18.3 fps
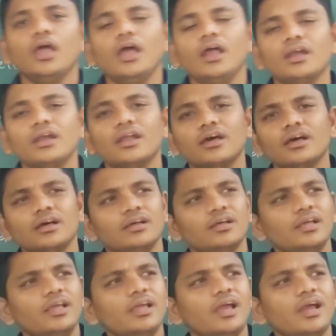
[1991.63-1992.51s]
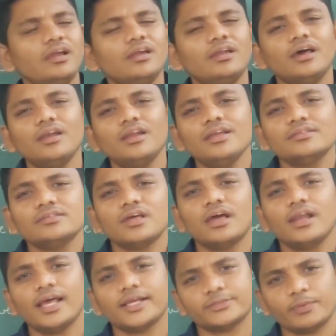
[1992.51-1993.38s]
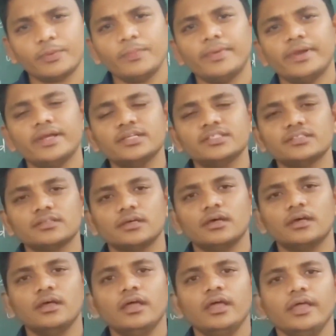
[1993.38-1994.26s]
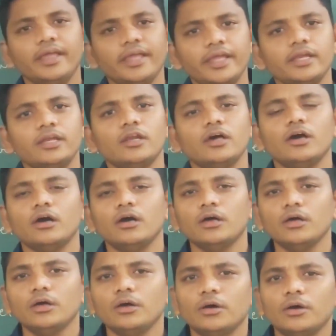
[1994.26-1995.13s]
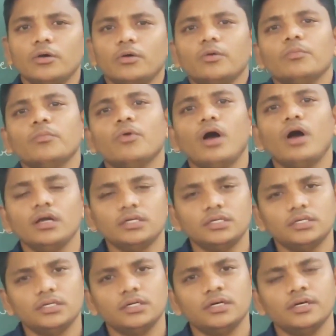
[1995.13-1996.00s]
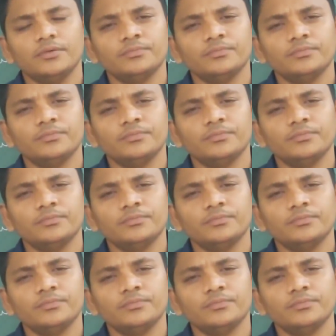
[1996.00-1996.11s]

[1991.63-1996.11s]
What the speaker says: And he had done his all experiments in monk,